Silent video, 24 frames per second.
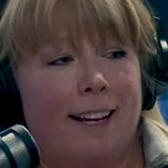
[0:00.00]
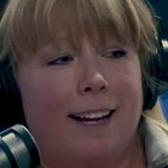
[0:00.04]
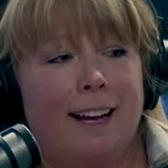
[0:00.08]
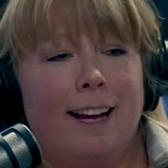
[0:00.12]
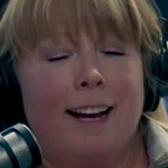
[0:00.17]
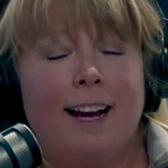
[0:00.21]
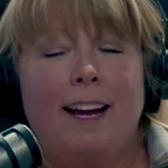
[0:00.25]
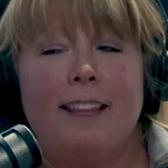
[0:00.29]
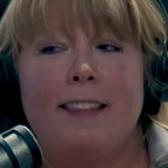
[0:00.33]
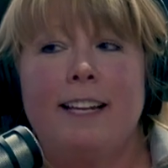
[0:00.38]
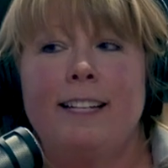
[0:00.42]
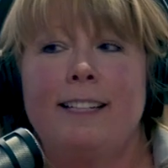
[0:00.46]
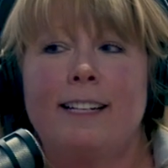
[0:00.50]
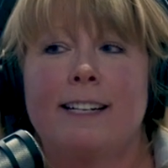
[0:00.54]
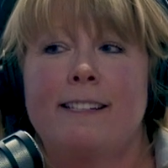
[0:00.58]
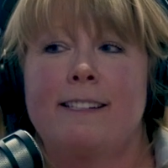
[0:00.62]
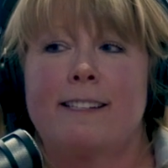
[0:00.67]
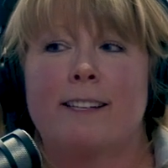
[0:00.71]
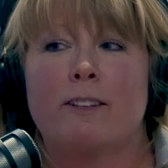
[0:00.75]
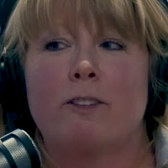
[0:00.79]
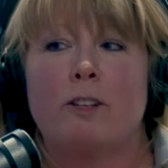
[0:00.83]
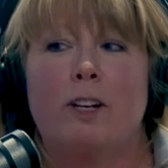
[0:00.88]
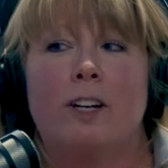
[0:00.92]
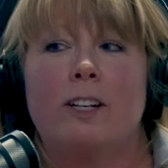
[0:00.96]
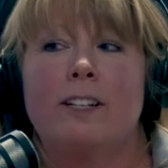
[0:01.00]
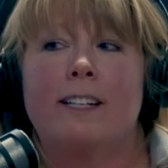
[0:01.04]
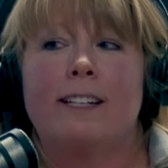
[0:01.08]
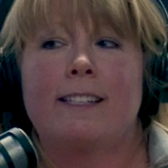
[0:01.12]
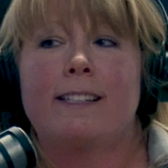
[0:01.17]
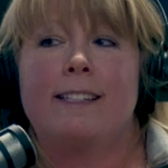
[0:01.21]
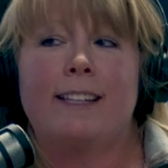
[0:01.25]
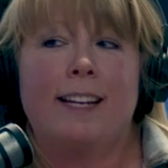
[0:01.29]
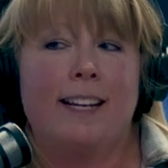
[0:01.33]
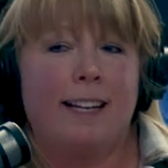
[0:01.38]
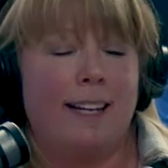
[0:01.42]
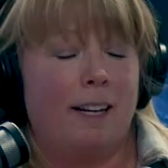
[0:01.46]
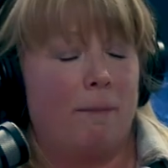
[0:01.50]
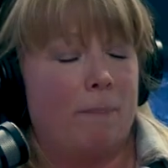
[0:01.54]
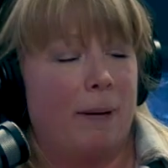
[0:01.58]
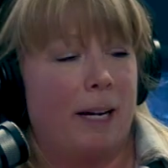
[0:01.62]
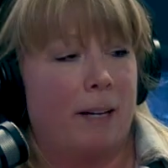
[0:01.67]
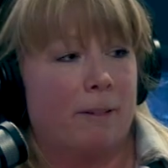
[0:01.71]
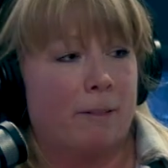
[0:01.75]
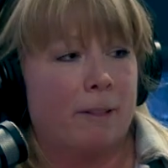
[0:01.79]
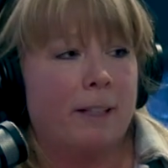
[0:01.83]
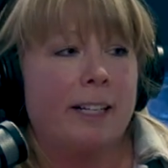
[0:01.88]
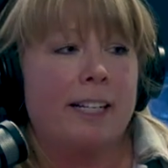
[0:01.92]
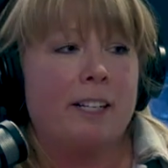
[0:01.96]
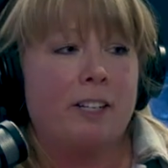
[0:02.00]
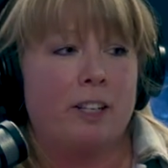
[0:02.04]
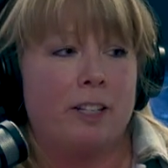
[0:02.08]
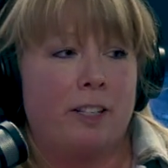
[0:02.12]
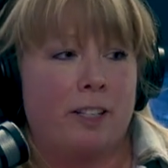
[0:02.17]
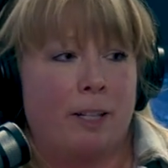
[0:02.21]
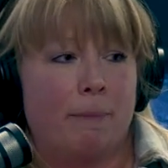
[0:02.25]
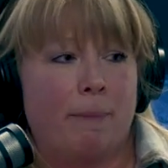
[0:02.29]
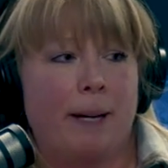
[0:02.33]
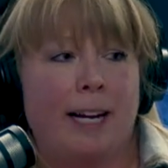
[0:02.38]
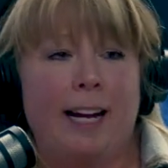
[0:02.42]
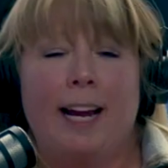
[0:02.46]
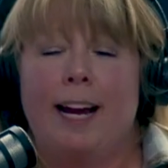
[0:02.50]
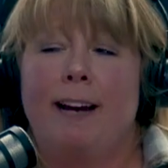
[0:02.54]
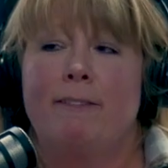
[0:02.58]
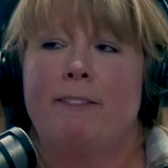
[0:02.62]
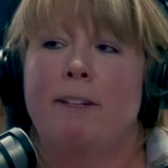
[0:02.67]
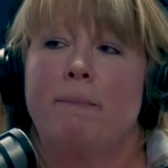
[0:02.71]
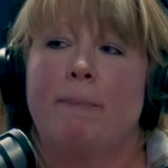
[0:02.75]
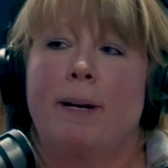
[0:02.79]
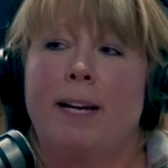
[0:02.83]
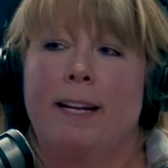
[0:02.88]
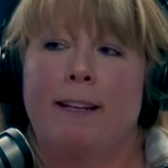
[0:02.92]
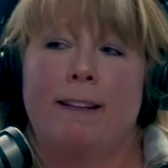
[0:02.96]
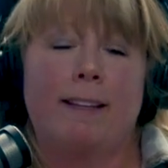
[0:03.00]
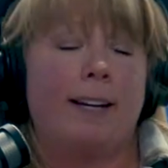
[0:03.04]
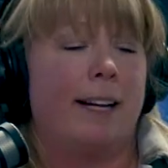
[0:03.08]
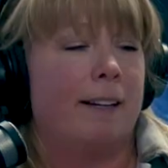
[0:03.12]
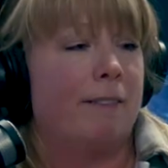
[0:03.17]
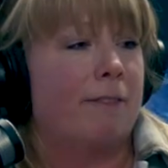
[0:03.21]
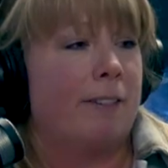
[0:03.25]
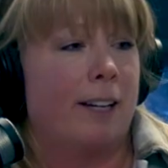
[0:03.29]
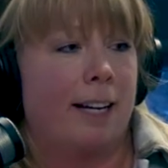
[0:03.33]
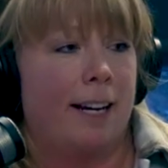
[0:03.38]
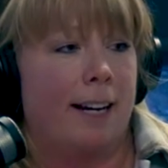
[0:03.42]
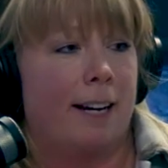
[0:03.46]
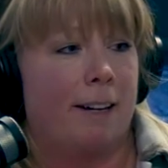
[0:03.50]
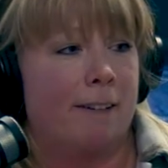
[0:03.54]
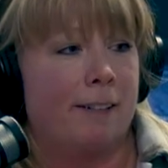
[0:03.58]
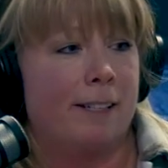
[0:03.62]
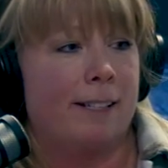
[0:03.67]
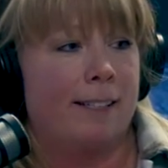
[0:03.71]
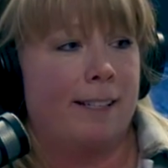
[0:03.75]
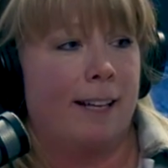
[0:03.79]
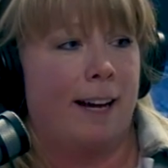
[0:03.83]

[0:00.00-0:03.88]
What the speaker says: I think that's the longest standing male relationship I have in my life right now is the eye